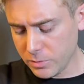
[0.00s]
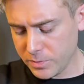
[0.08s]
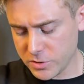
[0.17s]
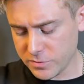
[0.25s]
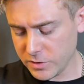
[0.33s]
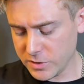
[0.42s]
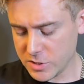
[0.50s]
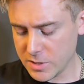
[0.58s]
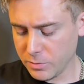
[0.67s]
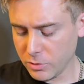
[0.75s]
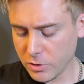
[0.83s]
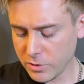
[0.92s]
it's really
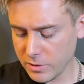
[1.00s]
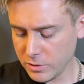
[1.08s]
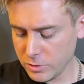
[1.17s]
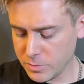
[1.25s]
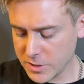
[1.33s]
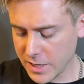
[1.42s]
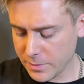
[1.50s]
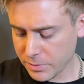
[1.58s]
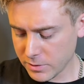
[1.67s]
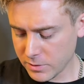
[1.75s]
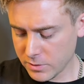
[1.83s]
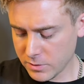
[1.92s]
simple. Go to the Loops app,
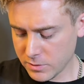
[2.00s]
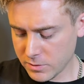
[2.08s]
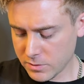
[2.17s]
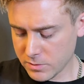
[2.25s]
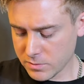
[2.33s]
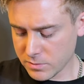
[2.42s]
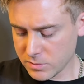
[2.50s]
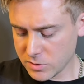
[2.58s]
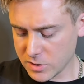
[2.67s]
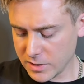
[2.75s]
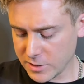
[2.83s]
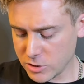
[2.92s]

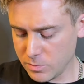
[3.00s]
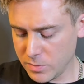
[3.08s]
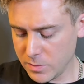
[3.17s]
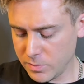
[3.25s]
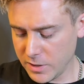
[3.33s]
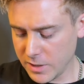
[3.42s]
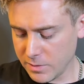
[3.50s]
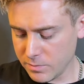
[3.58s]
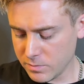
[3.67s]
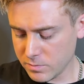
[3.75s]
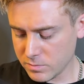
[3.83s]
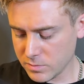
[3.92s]
select your BPM.
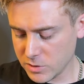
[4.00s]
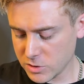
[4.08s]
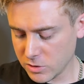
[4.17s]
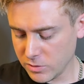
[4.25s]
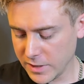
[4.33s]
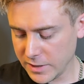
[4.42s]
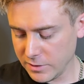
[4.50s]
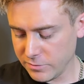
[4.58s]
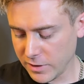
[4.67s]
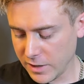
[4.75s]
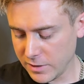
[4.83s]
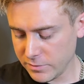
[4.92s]
Let's go
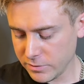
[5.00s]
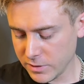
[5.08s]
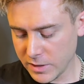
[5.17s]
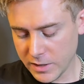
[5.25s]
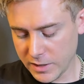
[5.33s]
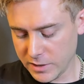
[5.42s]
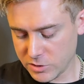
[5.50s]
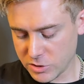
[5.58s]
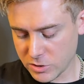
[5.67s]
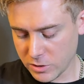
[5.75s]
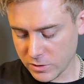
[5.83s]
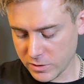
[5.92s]
95. Hit
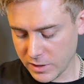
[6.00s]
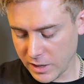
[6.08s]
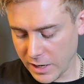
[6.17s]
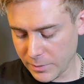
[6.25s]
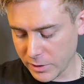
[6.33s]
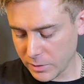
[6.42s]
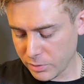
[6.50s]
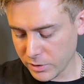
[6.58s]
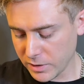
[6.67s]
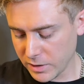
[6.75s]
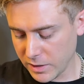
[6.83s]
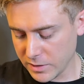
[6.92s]
start. I'm going to put
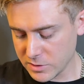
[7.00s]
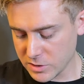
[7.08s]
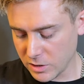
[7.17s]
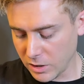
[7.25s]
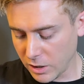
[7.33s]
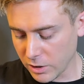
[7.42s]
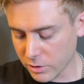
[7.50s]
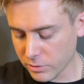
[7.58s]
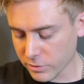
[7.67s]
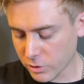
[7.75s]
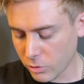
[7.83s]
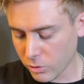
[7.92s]
it onto auto
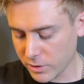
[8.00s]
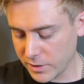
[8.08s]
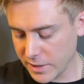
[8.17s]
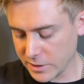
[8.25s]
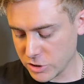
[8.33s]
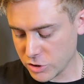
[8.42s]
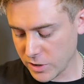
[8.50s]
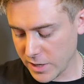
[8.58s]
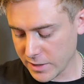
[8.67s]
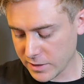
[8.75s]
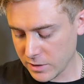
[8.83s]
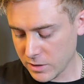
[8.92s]
record next
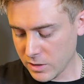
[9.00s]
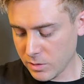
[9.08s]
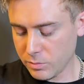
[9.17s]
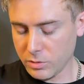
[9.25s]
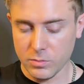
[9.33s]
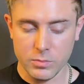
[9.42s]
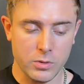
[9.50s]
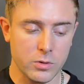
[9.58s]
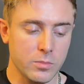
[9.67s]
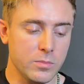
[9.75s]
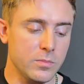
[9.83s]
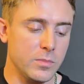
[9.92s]
track. Boom,
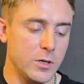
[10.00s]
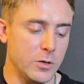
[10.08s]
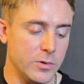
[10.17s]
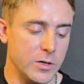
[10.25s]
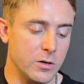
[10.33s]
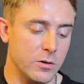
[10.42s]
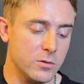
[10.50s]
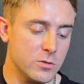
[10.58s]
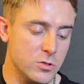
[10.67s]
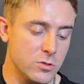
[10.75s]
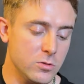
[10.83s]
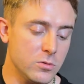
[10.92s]
boom. Here we go.
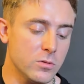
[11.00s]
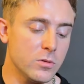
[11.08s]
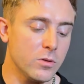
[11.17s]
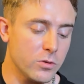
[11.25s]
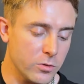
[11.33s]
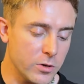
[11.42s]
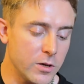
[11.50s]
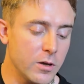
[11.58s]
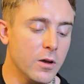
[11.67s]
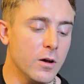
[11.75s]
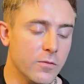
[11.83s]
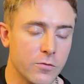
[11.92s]
2, 3,
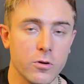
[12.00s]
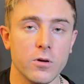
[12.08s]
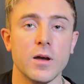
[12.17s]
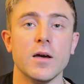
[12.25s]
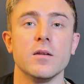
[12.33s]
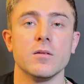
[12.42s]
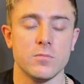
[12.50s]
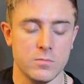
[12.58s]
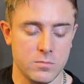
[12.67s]
4, and...